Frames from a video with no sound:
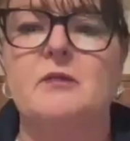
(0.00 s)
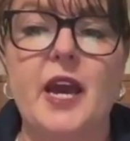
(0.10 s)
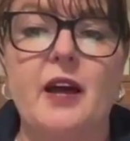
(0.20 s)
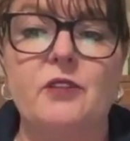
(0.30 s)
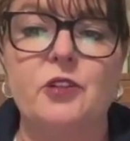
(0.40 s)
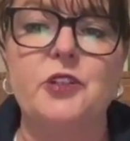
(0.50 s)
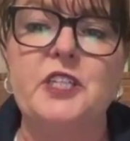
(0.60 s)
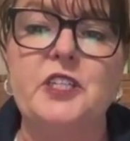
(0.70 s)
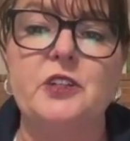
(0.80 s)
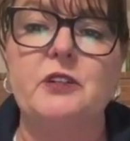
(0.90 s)
yeah,
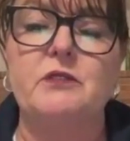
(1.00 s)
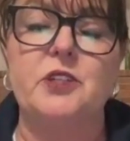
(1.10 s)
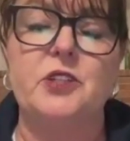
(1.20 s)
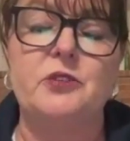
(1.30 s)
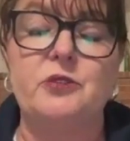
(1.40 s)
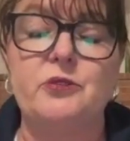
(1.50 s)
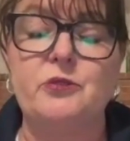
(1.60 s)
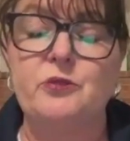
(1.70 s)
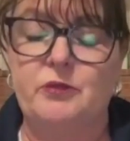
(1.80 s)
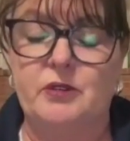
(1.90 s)
learning
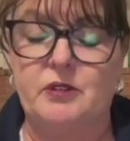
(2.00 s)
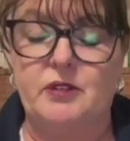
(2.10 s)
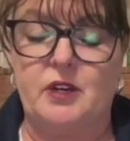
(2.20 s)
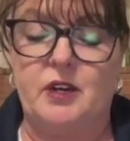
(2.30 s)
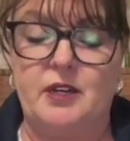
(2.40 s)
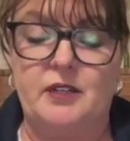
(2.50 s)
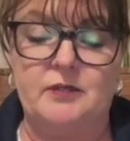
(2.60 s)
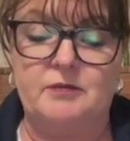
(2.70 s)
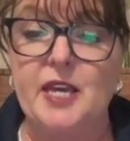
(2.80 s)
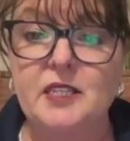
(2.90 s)
new
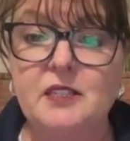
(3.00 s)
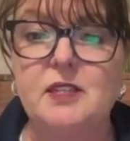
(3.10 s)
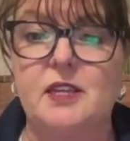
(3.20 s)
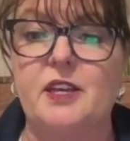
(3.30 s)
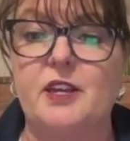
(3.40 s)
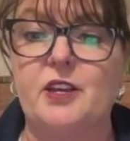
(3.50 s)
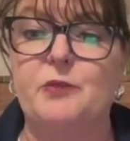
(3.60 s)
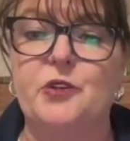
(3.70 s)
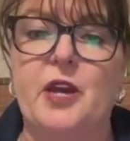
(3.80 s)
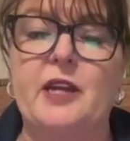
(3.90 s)
things and
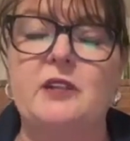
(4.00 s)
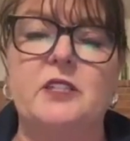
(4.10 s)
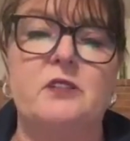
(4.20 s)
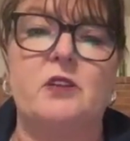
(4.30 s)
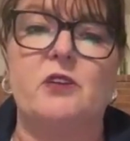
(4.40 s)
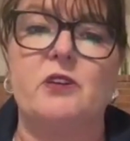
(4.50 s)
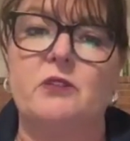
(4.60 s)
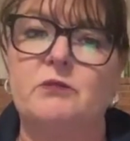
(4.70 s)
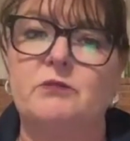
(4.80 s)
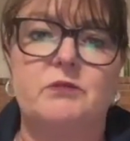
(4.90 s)
modalities
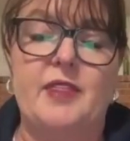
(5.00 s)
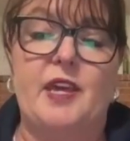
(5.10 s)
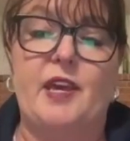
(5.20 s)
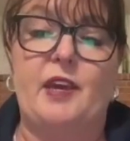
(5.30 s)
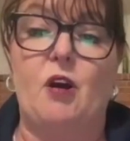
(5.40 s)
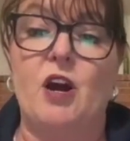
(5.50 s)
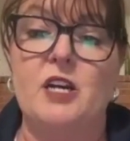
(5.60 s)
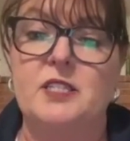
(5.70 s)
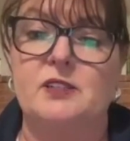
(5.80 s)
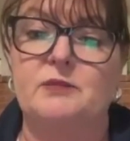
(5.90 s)
are, I think,
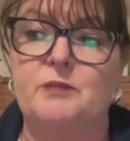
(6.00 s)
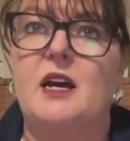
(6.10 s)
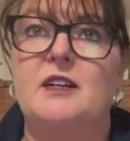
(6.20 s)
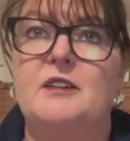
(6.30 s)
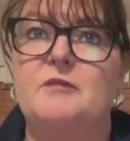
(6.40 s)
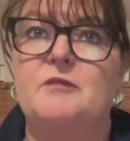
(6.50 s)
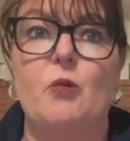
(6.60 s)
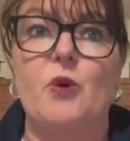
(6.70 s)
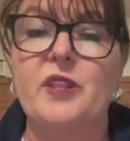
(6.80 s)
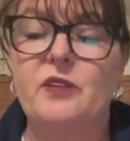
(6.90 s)
awesome. The
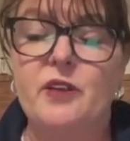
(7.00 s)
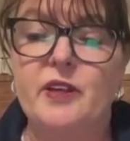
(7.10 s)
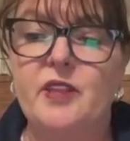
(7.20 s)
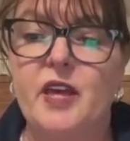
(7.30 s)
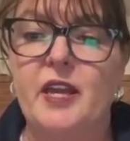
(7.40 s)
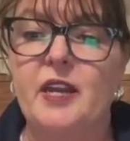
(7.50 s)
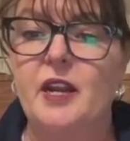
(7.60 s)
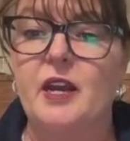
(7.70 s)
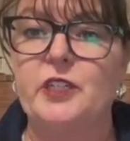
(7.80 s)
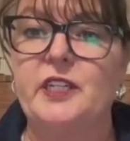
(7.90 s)
one thing that
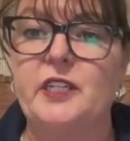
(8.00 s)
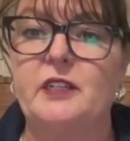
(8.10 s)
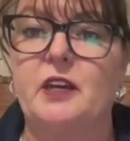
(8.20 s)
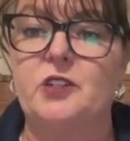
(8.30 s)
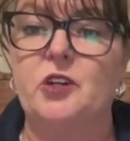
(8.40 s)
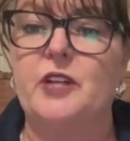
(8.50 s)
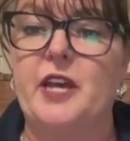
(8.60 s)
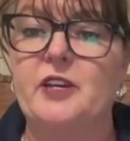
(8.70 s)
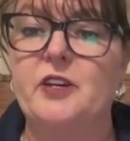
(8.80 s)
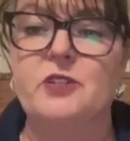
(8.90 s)
learning adult
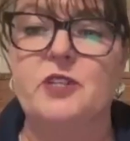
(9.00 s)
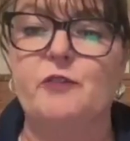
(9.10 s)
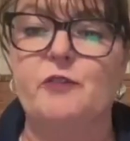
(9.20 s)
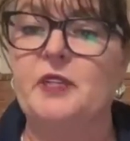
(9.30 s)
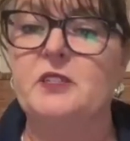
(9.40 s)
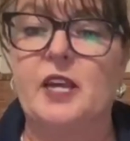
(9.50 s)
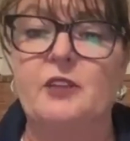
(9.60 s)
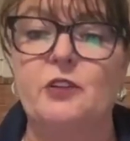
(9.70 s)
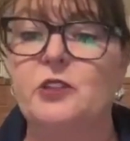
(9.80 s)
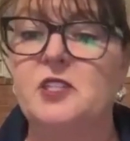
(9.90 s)
echo did for me is I
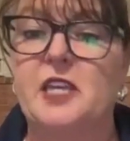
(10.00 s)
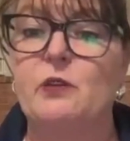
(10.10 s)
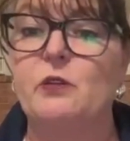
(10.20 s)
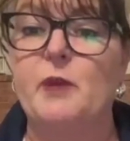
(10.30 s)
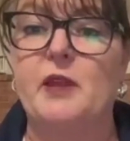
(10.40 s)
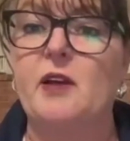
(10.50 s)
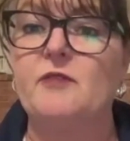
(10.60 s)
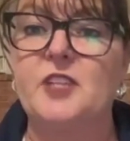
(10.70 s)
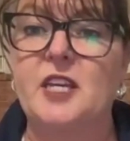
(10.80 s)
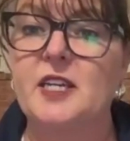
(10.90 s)
learned to scan with my
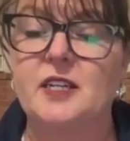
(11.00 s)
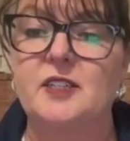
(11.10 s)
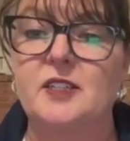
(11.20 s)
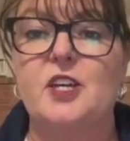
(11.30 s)
left hand.